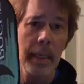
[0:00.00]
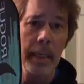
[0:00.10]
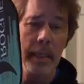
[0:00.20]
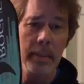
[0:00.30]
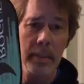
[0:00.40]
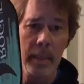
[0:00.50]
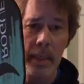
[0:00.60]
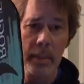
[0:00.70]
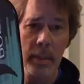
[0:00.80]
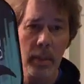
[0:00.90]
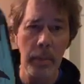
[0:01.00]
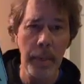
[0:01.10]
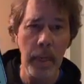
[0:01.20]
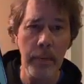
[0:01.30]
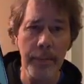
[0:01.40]
Is it's a little
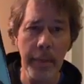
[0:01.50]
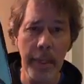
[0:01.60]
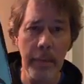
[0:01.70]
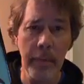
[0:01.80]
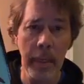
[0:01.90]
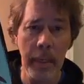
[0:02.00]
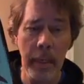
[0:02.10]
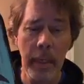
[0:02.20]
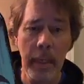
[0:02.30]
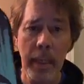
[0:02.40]
bit unforgiving.